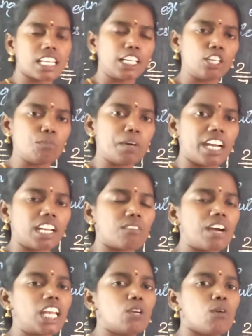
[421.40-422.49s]
the numerator
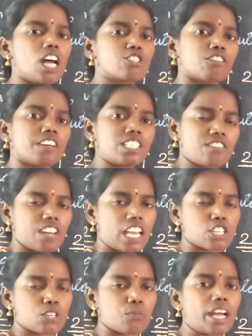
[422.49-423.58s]
value also first
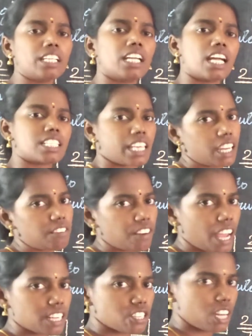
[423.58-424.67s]
fraction 1 and second
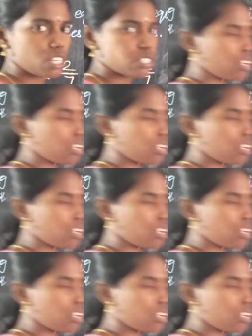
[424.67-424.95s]
fraction also